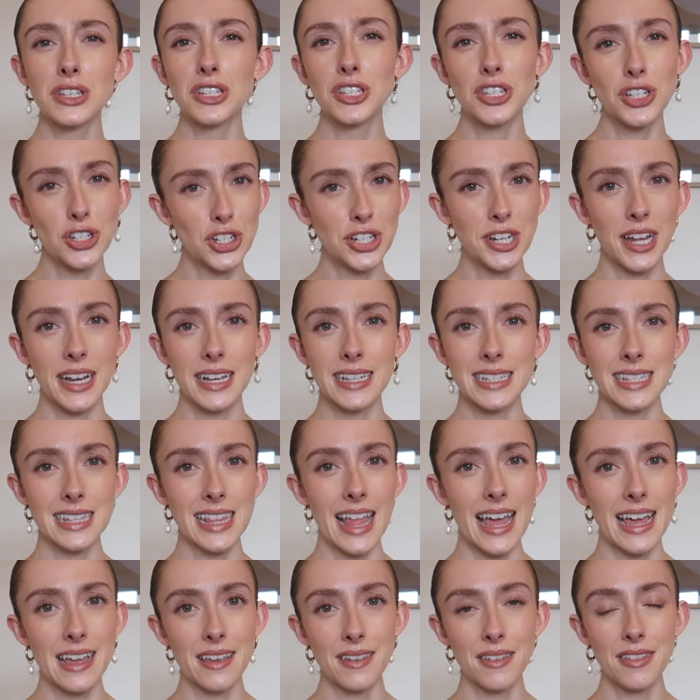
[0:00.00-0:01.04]
at such a nice
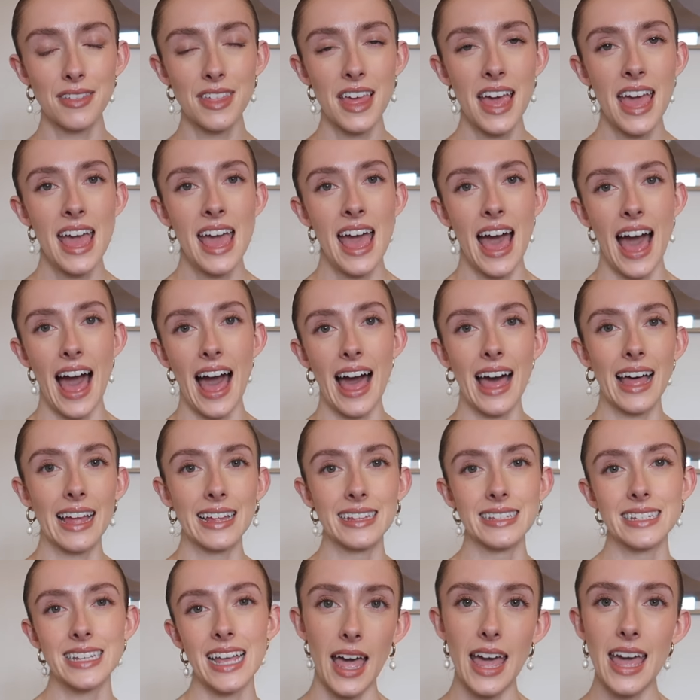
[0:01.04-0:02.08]
length.
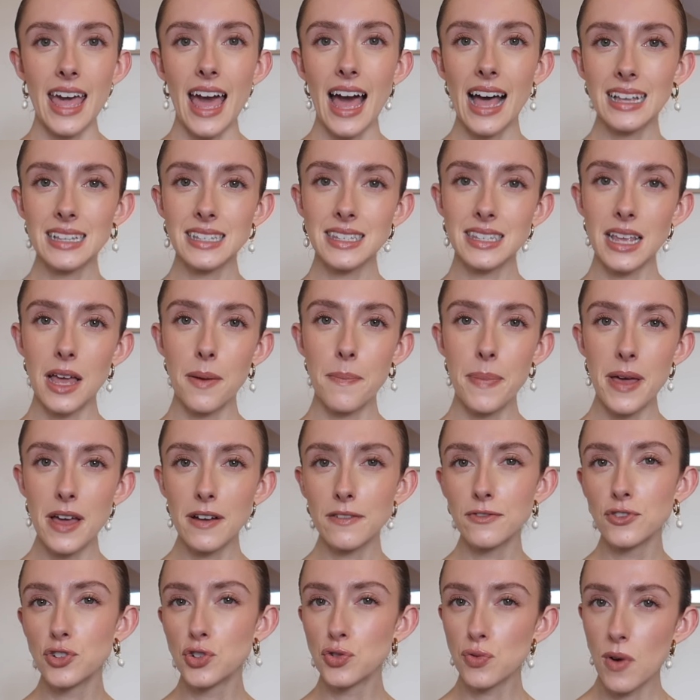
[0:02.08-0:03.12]
And it has a bit
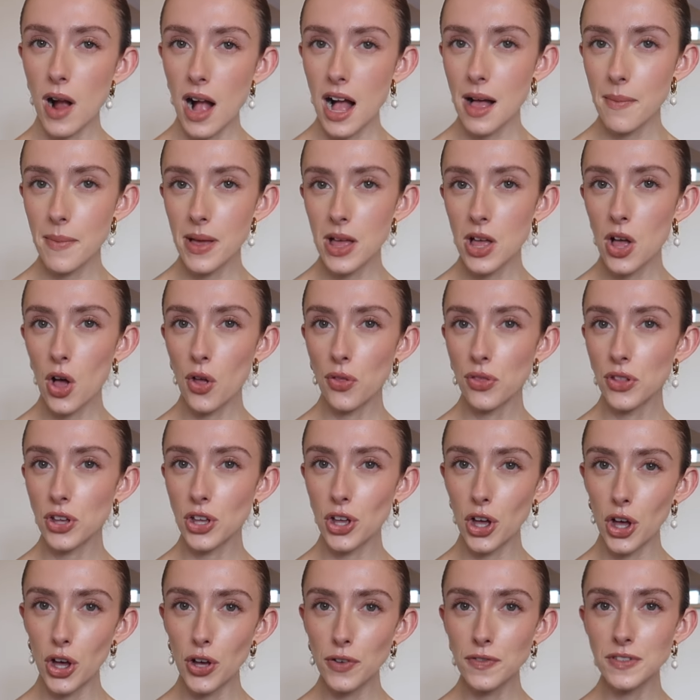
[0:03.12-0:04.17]
of drama on the
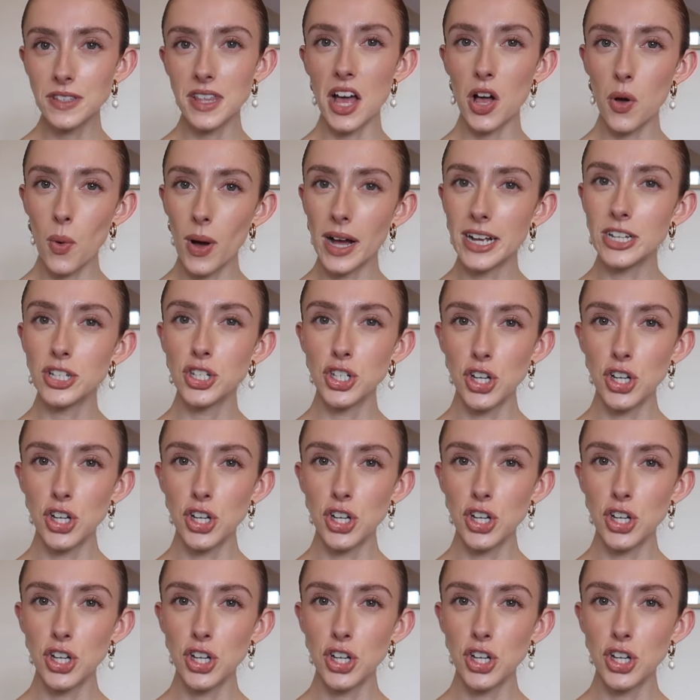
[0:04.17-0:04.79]
cuffs. They're quite